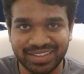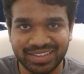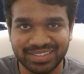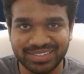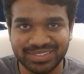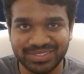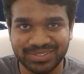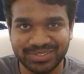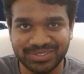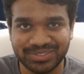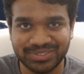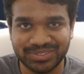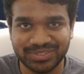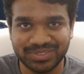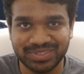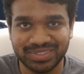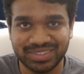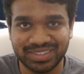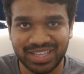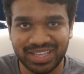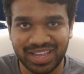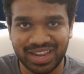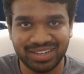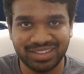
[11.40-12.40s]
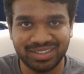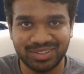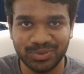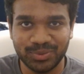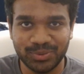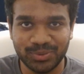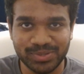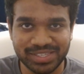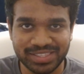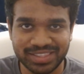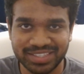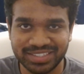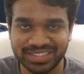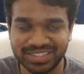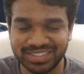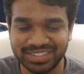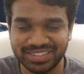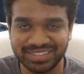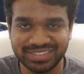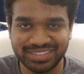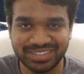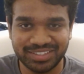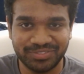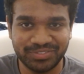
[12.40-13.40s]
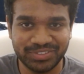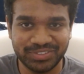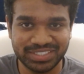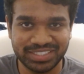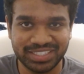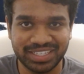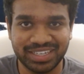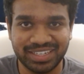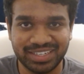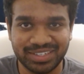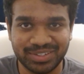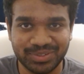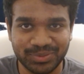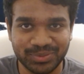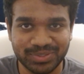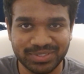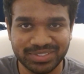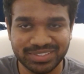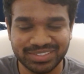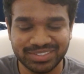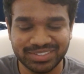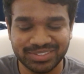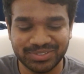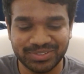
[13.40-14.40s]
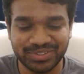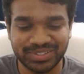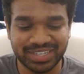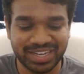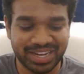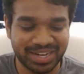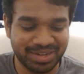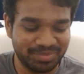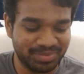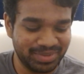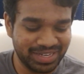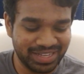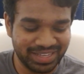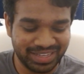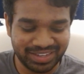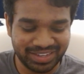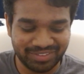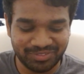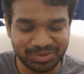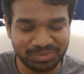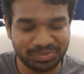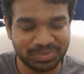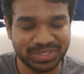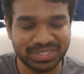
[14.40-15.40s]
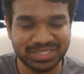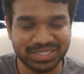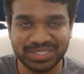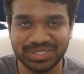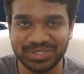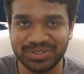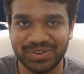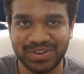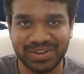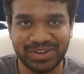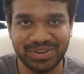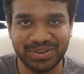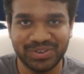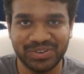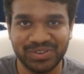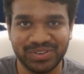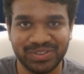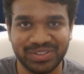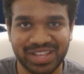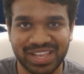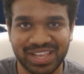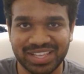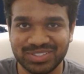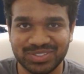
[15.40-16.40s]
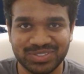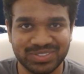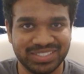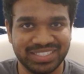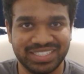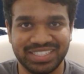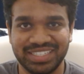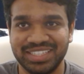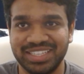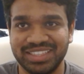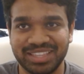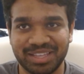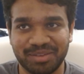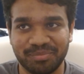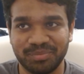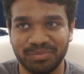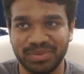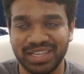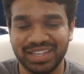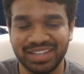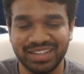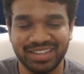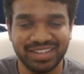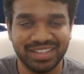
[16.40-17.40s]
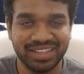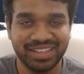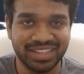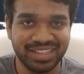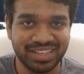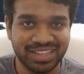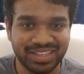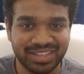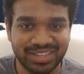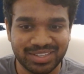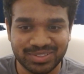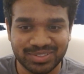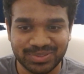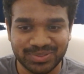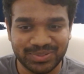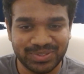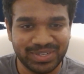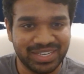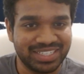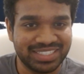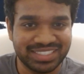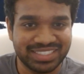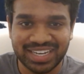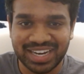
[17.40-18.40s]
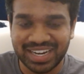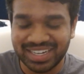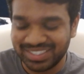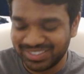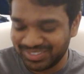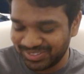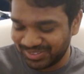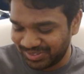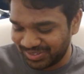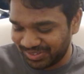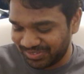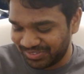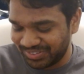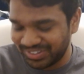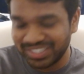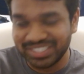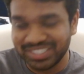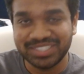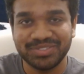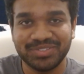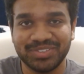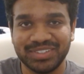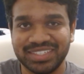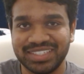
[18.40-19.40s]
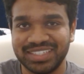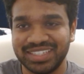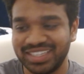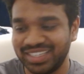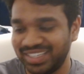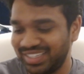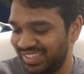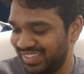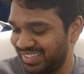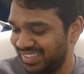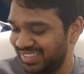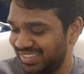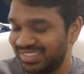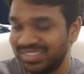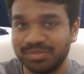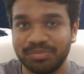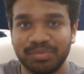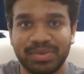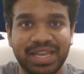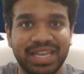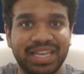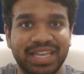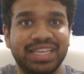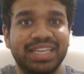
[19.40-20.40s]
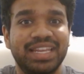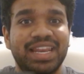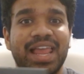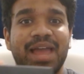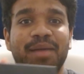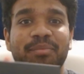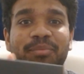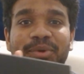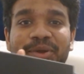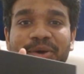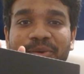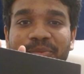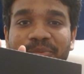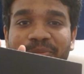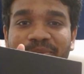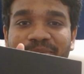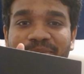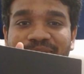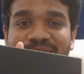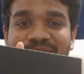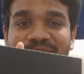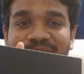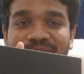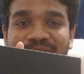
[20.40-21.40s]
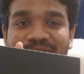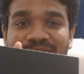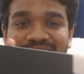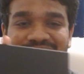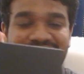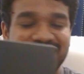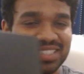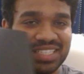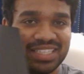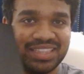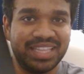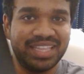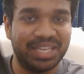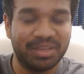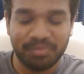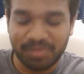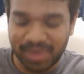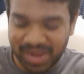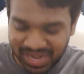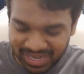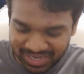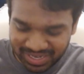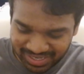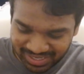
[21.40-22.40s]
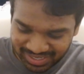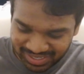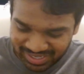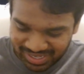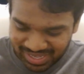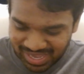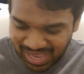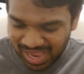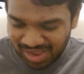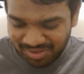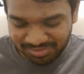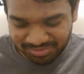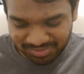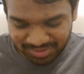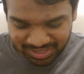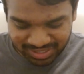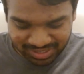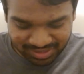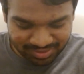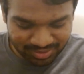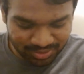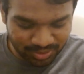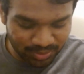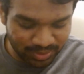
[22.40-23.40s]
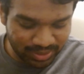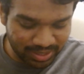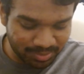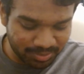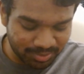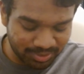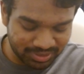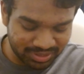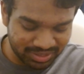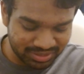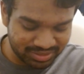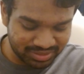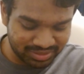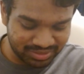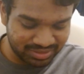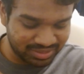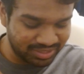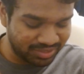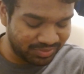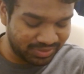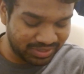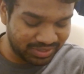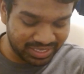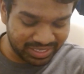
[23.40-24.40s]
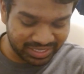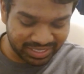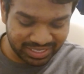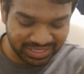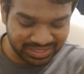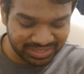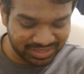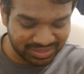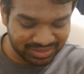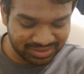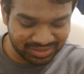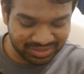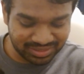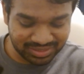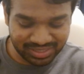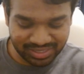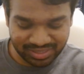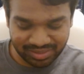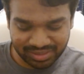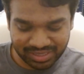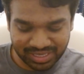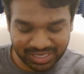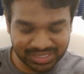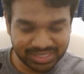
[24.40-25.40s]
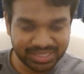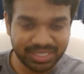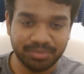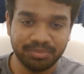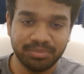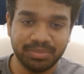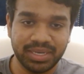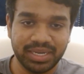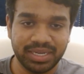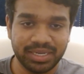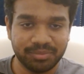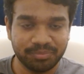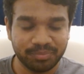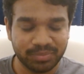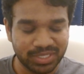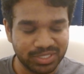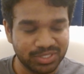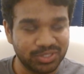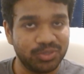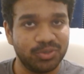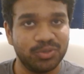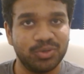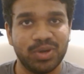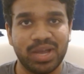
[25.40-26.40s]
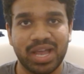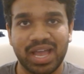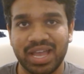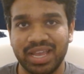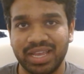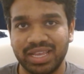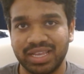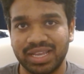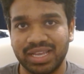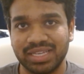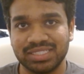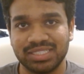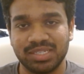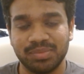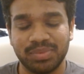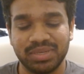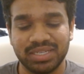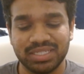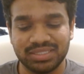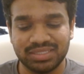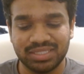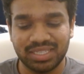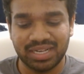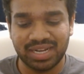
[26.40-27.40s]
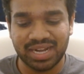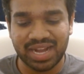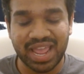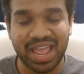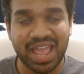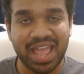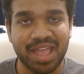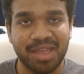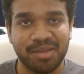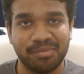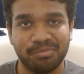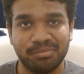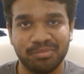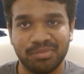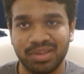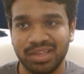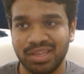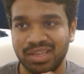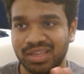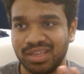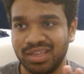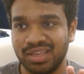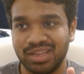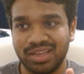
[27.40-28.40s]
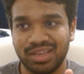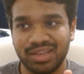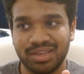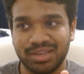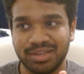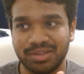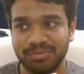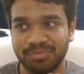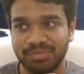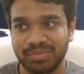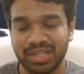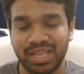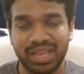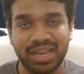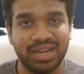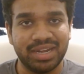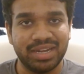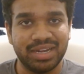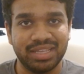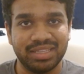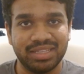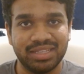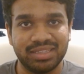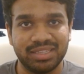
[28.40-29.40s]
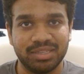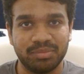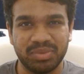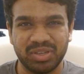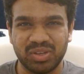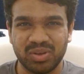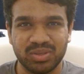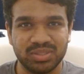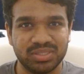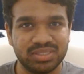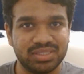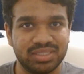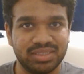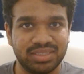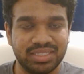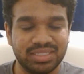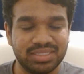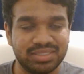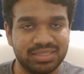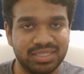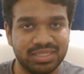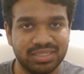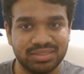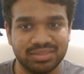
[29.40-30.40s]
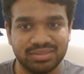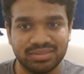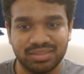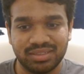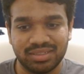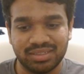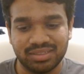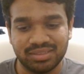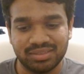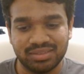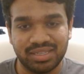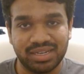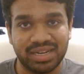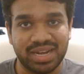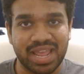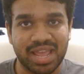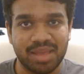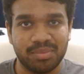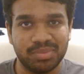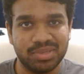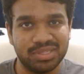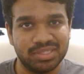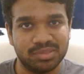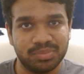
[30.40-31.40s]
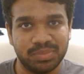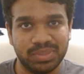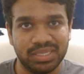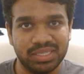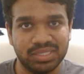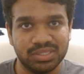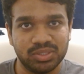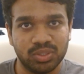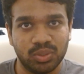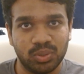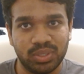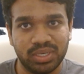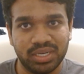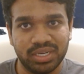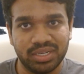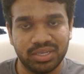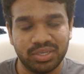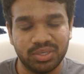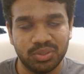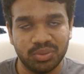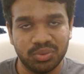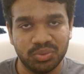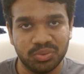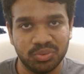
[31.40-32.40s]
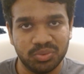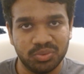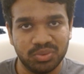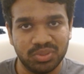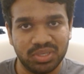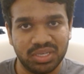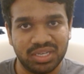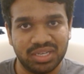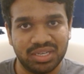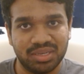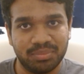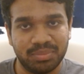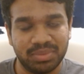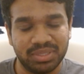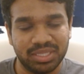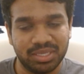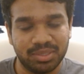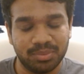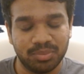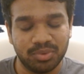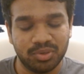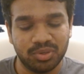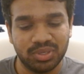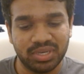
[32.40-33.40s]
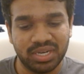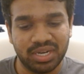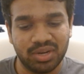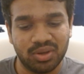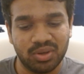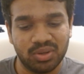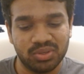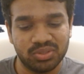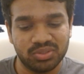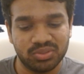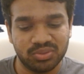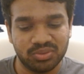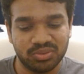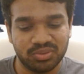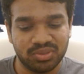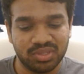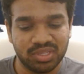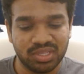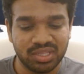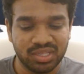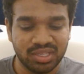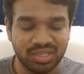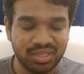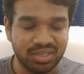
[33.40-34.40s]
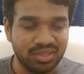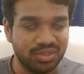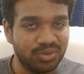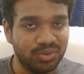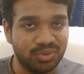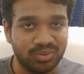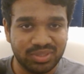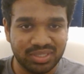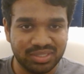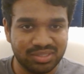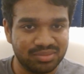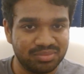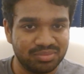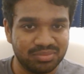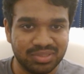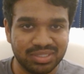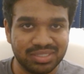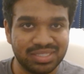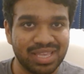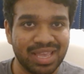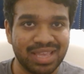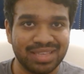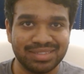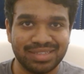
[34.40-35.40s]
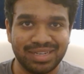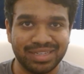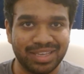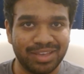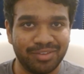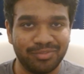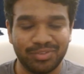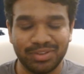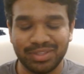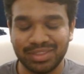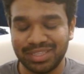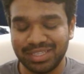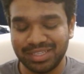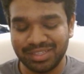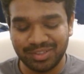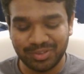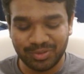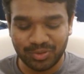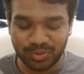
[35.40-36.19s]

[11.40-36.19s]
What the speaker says: So, and tools in the sense the physical tools, so it can be like Flipper Zero and all, as you've seen in the thumbnail. So let's start. So the first one is my laptop. So this is a ThinkPad. I have told about this in several occasions. This is a custom made. So I customize the RAM, and other thing, because these days the RAM is being soldered to motherboard, and also this has like everything.